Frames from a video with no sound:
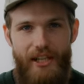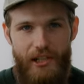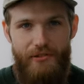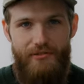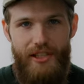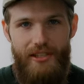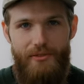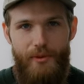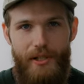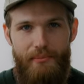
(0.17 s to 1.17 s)
Hello
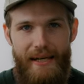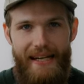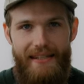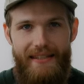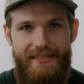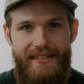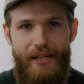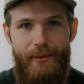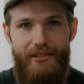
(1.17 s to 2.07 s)
friends, welcome back. Today we